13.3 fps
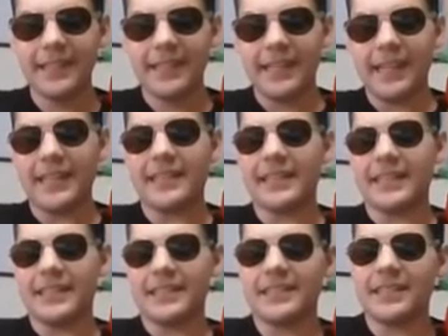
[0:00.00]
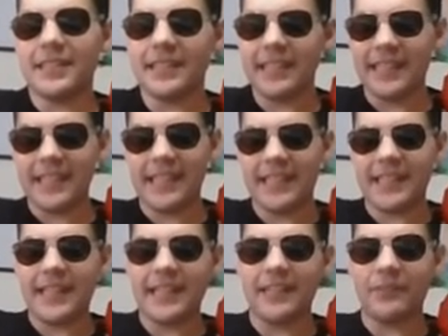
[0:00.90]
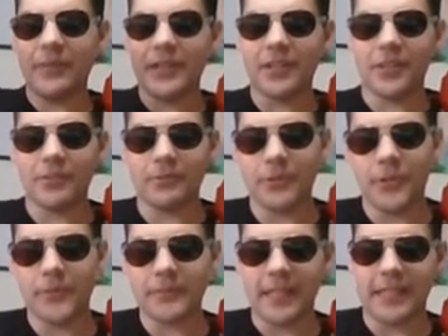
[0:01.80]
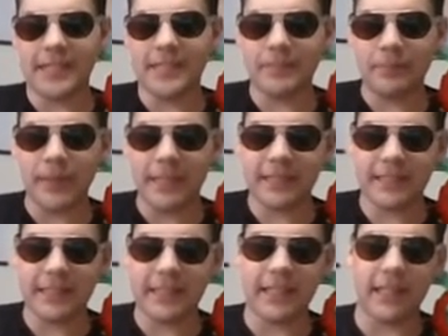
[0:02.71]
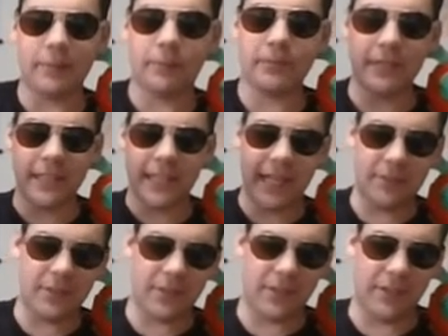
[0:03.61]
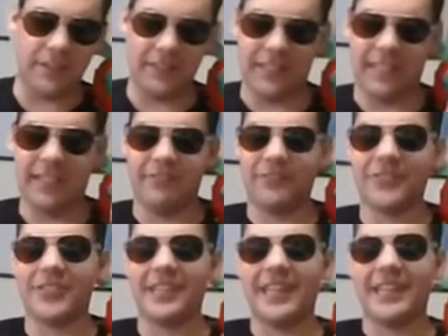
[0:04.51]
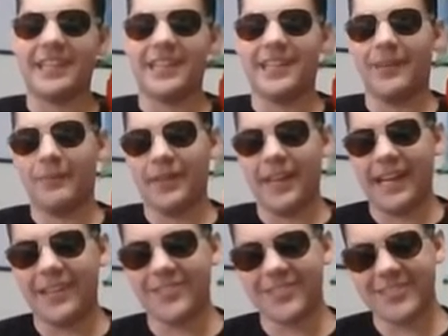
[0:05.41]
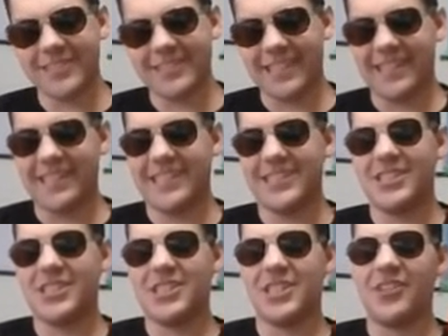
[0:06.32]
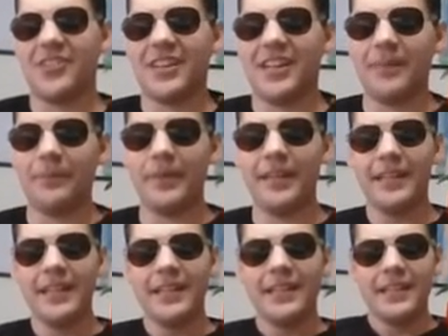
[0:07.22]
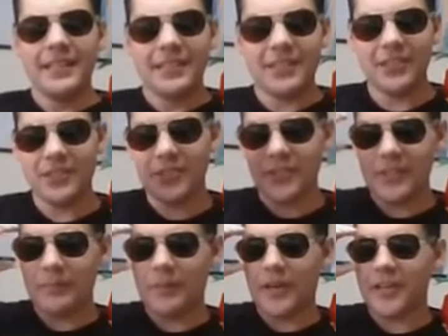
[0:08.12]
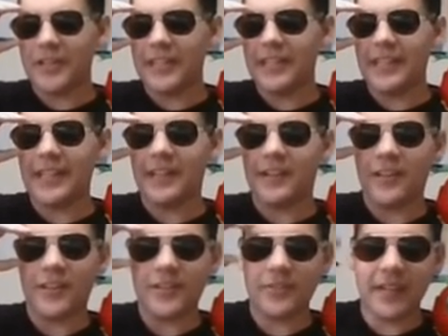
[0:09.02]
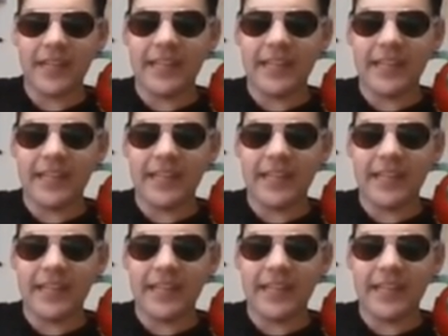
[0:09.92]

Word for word: and then like snuck it in and then went to their rooms and just basically like pre-gamed them like for like a couple hours and then showed up to the party like already